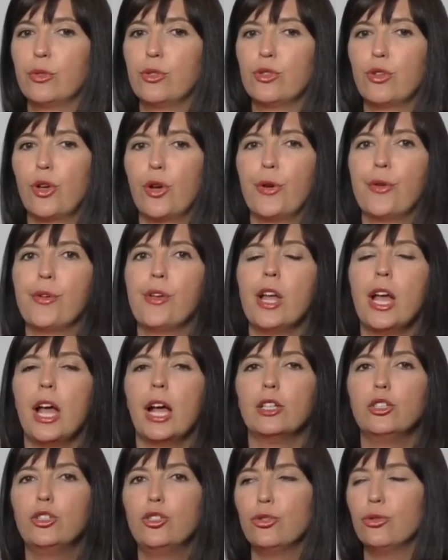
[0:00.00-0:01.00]
So
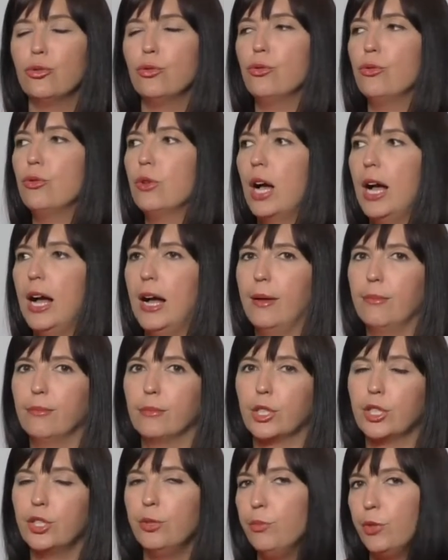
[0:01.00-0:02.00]
do
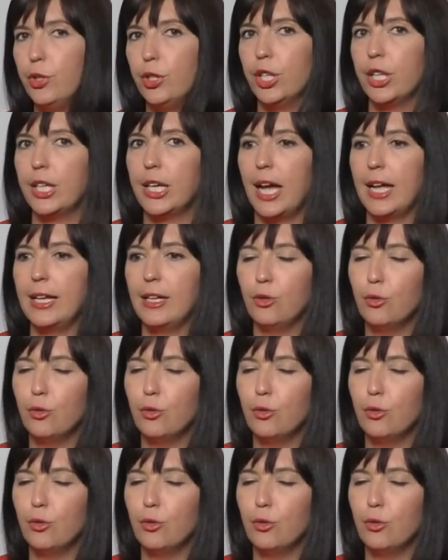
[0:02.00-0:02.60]
communicate,